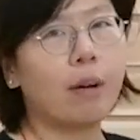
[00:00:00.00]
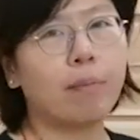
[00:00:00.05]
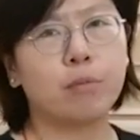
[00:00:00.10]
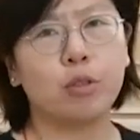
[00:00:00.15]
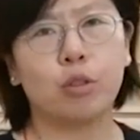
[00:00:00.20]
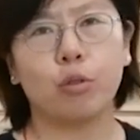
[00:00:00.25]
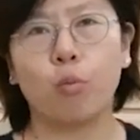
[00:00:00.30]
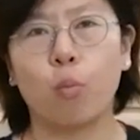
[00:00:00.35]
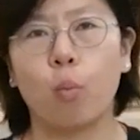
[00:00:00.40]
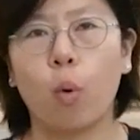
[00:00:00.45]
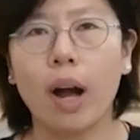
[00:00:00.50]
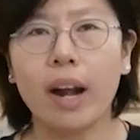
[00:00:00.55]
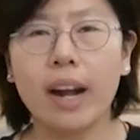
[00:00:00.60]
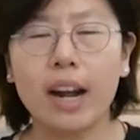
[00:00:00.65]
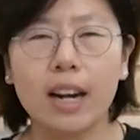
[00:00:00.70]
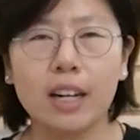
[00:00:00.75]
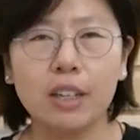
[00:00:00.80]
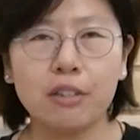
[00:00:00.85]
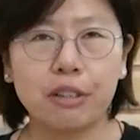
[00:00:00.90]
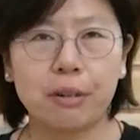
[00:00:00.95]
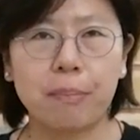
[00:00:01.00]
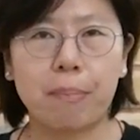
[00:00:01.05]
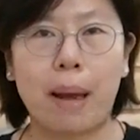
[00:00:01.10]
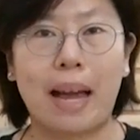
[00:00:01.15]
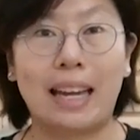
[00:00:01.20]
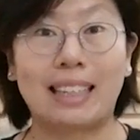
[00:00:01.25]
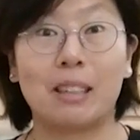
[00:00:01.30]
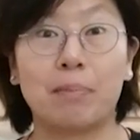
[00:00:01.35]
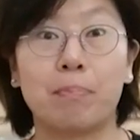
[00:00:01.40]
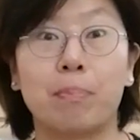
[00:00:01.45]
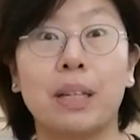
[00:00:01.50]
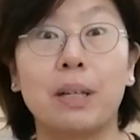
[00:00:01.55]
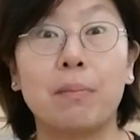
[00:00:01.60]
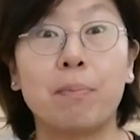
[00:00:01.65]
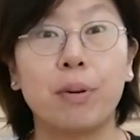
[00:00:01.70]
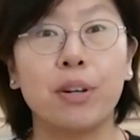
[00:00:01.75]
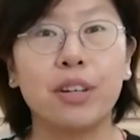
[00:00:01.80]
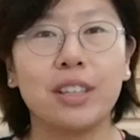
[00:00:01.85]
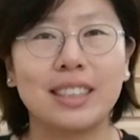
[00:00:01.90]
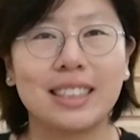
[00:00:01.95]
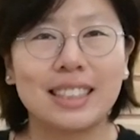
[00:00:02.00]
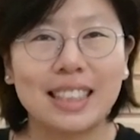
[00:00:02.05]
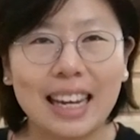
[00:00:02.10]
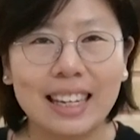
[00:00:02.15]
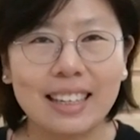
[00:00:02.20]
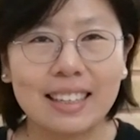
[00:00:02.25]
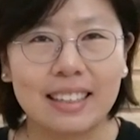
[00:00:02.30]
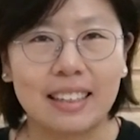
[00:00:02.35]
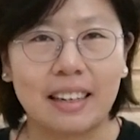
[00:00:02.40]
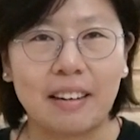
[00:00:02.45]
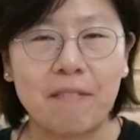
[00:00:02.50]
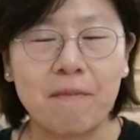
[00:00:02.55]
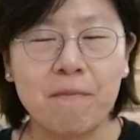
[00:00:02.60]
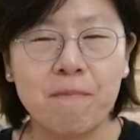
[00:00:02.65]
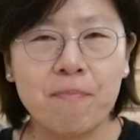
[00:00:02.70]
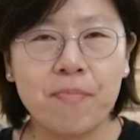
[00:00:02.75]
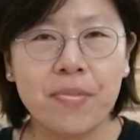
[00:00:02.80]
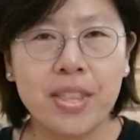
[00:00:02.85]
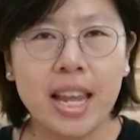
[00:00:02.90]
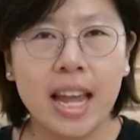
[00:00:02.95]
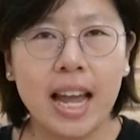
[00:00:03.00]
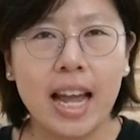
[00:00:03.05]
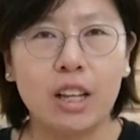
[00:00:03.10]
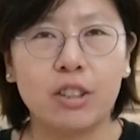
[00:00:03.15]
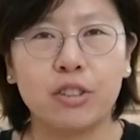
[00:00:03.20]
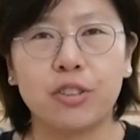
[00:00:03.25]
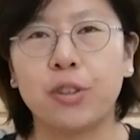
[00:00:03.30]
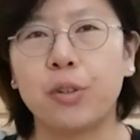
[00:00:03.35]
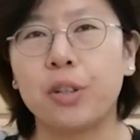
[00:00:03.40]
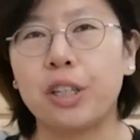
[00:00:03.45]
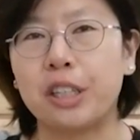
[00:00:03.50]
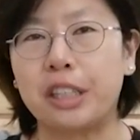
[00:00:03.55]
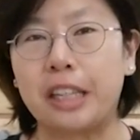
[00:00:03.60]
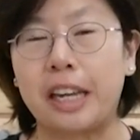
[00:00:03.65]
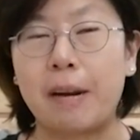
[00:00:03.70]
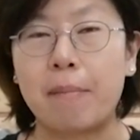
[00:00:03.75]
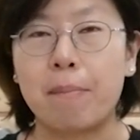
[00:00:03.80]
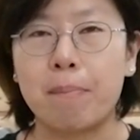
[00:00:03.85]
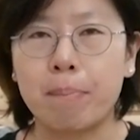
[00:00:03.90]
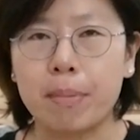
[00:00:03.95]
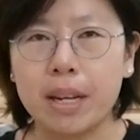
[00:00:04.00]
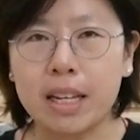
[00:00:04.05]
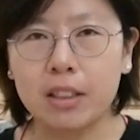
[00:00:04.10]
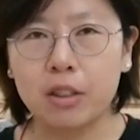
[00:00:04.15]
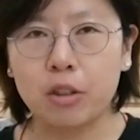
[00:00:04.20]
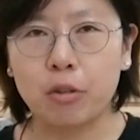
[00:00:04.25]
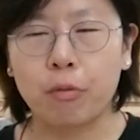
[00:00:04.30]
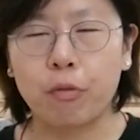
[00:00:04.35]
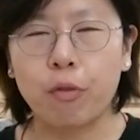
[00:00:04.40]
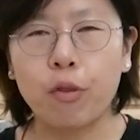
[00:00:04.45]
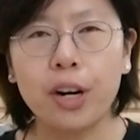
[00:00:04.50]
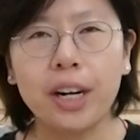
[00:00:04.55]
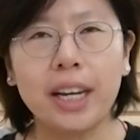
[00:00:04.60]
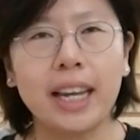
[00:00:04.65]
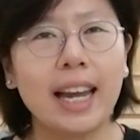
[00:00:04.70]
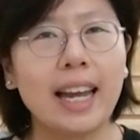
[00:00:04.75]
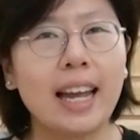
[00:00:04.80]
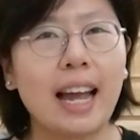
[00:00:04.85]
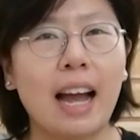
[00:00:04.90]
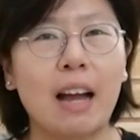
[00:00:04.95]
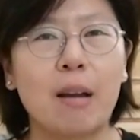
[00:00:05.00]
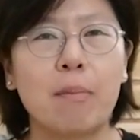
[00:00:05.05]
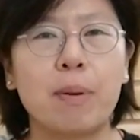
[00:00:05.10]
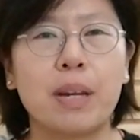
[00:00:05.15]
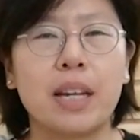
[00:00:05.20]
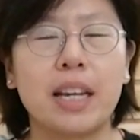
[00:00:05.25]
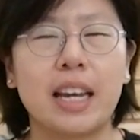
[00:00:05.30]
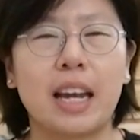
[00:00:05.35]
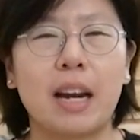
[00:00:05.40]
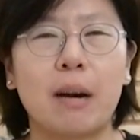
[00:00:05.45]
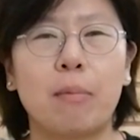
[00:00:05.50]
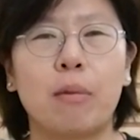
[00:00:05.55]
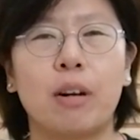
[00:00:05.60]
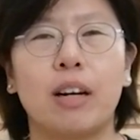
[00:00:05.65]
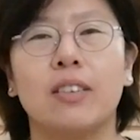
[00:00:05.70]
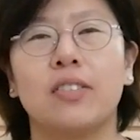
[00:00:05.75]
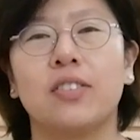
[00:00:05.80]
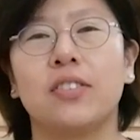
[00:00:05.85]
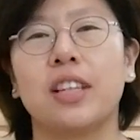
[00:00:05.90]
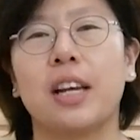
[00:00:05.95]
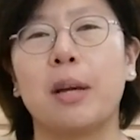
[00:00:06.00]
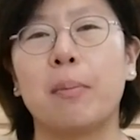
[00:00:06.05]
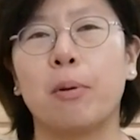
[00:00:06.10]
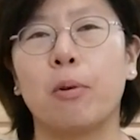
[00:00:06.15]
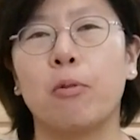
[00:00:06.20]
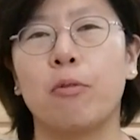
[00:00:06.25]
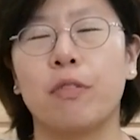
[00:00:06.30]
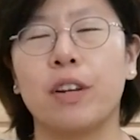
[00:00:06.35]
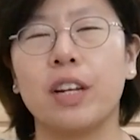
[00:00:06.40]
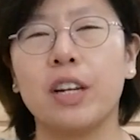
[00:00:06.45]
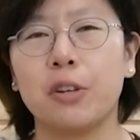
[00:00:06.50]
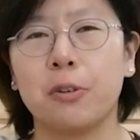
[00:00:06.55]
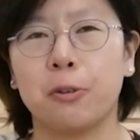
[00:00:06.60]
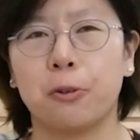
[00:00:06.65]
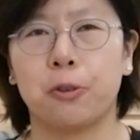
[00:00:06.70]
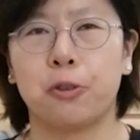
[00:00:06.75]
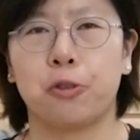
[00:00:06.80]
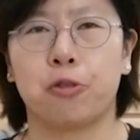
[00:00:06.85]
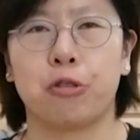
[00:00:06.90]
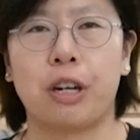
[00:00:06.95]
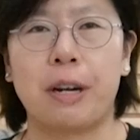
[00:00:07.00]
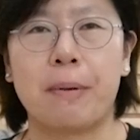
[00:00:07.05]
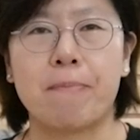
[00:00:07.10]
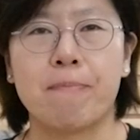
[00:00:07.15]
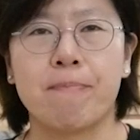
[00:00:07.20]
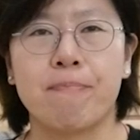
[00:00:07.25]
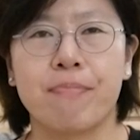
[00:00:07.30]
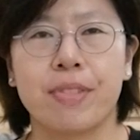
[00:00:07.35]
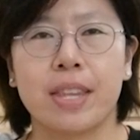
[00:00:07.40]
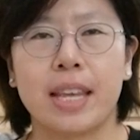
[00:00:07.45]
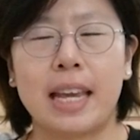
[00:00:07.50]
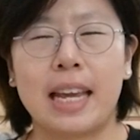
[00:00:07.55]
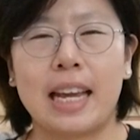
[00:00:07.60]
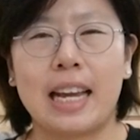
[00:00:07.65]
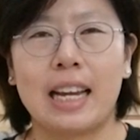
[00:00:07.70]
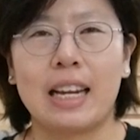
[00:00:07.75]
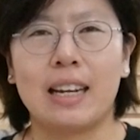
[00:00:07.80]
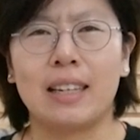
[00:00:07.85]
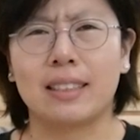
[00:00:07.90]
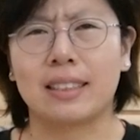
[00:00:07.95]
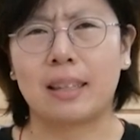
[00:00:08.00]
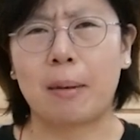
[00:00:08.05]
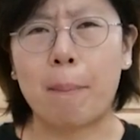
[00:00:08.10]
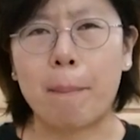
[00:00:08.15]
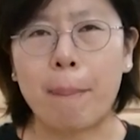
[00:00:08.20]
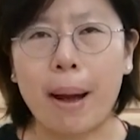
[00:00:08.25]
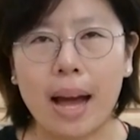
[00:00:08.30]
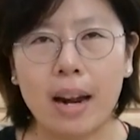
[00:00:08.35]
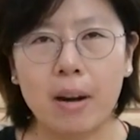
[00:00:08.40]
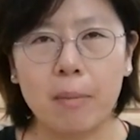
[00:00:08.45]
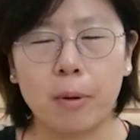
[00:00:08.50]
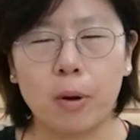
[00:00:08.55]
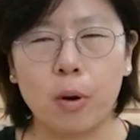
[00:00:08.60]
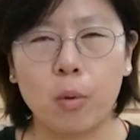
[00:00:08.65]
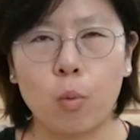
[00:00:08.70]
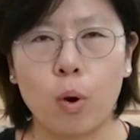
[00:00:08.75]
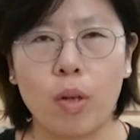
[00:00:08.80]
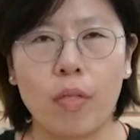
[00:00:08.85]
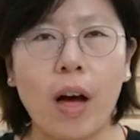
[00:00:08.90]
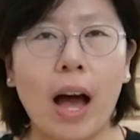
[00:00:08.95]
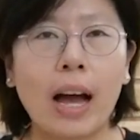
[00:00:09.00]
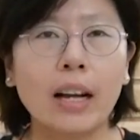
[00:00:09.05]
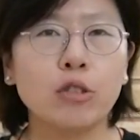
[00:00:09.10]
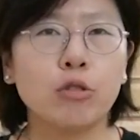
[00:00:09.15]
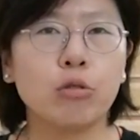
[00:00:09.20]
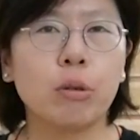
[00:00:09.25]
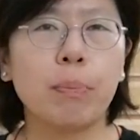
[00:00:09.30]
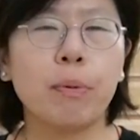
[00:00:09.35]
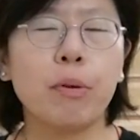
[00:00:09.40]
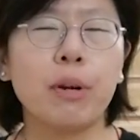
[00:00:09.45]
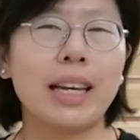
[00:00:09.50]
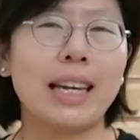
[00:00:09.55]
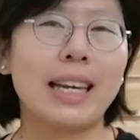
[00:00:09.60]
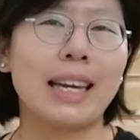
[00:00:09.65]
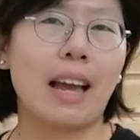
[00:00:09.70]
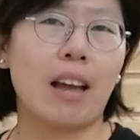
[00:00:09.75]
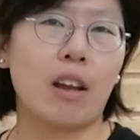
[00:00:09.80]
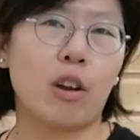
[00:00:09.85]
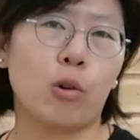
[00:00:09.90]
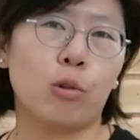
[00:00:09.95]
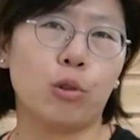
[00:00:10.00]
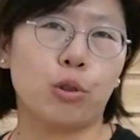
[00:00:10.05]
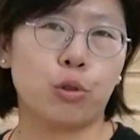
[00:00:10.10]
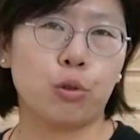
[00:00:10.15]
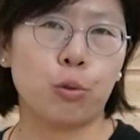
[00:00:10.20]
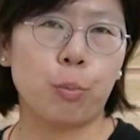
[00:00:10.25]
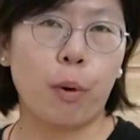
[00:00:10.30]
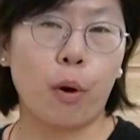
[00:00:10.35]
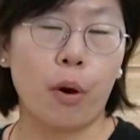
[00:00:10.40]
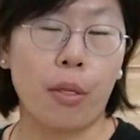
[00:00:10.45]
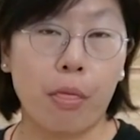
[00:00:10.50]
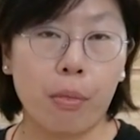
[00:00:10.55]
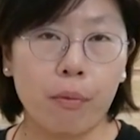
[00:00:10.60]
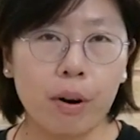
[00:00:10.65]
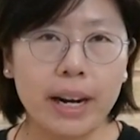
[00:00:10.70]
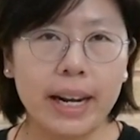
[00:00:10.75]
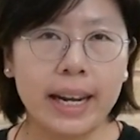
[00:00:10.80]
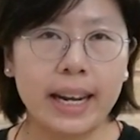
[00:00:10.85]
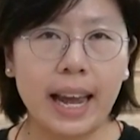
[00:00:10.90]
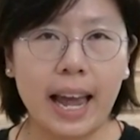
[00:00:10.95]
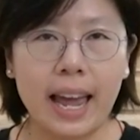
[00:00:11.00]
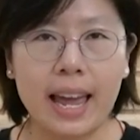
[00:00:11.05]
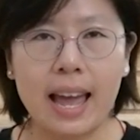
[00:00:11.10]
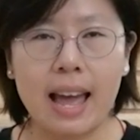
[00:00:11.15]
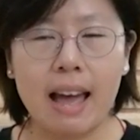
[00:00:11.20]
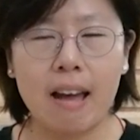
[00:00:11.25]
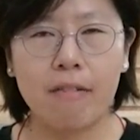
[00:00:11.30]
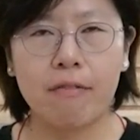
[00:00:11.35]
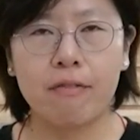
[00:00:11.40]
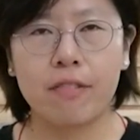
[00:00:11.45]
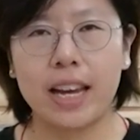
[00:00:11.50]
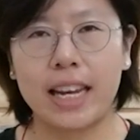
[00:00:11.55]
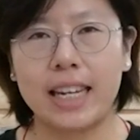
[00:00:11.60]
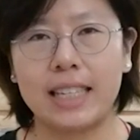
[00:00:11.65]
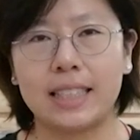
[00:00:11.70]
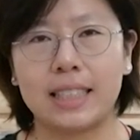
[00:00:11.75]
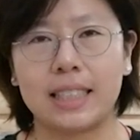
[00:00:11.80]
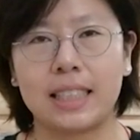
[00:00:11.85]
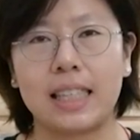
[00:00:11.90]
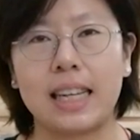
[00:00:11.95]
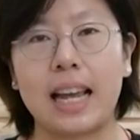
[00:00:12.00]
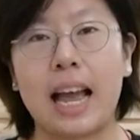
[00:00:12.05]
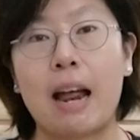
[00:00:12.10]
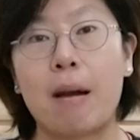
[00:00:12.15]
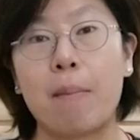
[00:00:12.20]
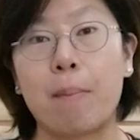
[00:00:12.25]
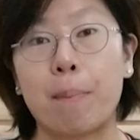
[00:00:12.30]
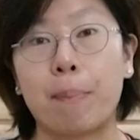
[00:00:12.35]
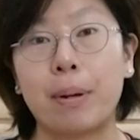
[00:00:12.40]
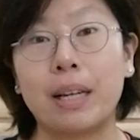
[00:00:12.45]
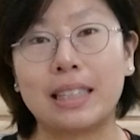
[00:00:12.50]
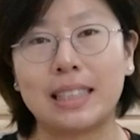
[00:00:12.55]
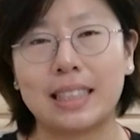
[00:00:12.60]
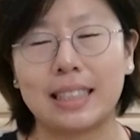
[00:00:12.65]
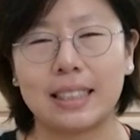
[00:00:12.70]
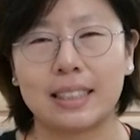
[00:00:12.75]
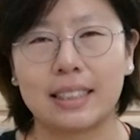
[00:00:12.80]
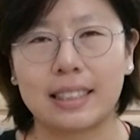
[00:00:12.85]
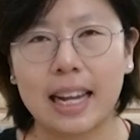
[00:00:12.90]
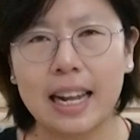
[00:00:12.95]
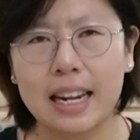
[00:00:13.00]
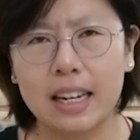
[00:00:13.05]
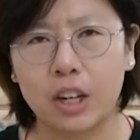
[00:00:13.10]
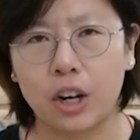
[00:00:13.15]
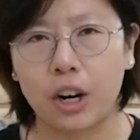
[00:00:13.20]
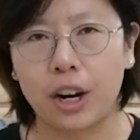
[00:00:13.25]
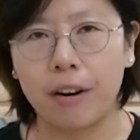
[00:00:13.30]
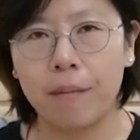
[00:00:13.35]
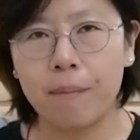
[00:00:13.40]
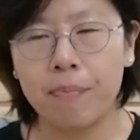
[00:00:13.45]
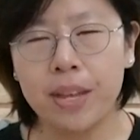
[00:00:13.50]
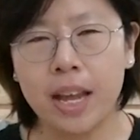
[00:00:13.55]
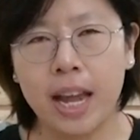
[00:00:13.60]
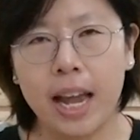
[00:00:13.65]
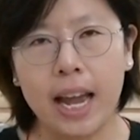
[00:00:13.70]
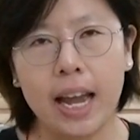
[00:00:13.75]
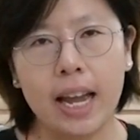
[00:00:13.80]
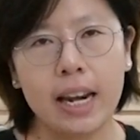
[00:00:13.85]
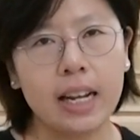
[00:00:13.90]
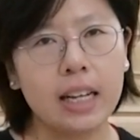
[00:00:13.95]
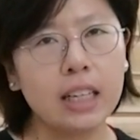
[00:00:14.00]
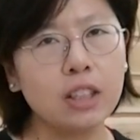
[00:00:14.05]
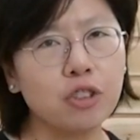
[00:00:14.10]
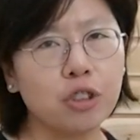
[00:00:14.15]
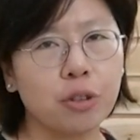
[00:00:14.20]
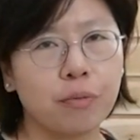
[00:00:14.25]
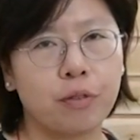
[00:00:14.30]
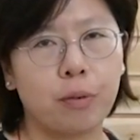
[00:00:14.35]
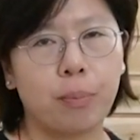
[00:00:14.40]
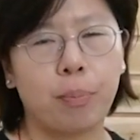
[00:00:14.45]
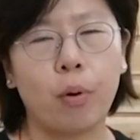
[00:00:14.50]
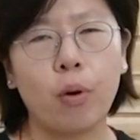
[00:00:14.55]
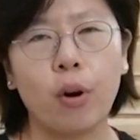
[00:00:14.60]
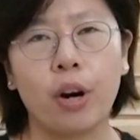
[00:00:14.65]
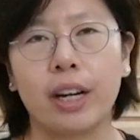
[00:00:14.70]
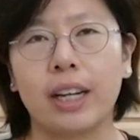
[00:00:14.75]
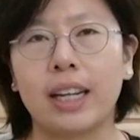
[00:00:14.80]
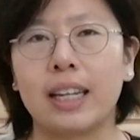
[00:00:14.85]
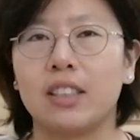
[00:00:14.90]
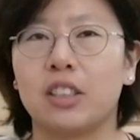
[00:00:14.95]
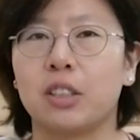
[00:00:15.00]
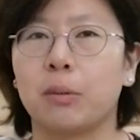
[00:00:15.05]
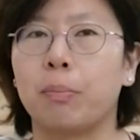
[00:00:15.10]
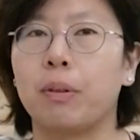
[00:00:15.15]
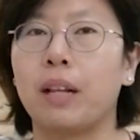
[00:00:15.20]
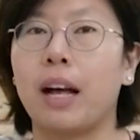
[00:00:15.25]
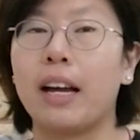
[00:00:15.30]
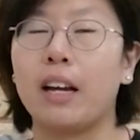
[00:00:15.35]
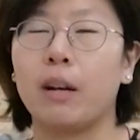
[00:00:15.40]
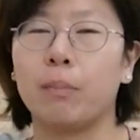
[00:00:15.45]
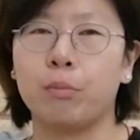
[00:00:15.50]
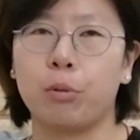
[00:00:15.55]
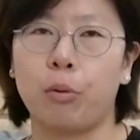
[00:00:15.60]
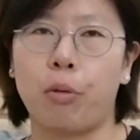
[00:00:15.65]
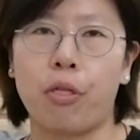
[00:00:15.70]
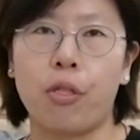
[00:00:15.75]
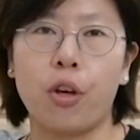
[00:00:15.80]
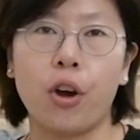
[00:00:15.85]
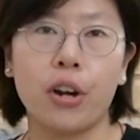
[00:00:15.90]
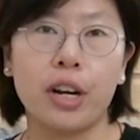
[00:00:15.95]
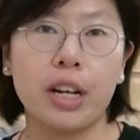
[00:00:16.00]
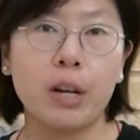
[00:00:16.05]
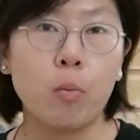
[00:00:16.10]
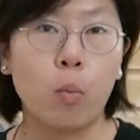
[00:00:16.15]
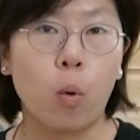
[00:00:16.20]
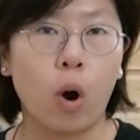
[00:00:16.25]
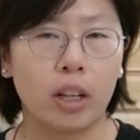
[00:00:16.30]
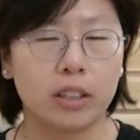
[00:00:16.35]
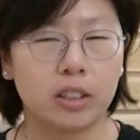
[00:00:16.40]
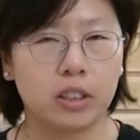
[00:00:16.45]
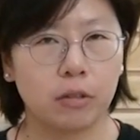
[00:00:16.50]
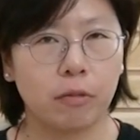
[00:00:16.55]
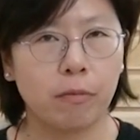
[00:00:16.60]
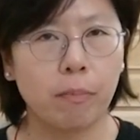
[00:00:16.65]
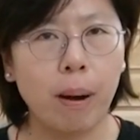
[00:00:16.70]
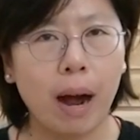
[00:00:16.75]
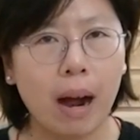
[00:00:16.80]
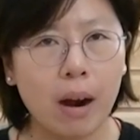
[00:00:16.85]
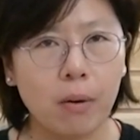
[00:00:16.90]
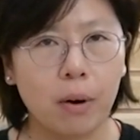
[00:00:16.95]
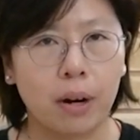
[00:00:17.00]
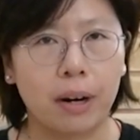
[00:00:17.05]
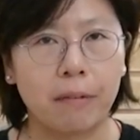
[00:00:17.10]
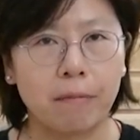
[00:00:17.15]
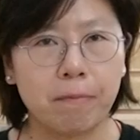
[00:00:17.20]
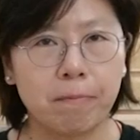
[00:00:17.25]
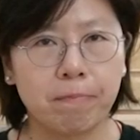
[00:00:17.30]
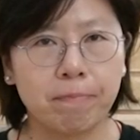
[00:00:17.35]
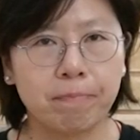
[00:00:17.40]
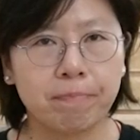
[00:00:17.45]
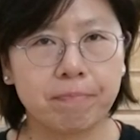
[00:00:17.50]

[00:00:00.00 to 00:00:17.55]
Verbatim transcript: up to 100 megabit per second, so it can meet the 4K IP camera stable video stream. It is compatible with IEEE 802.3, AF, AT, and BT standard, and each of the port can supply up to 30 watts of power.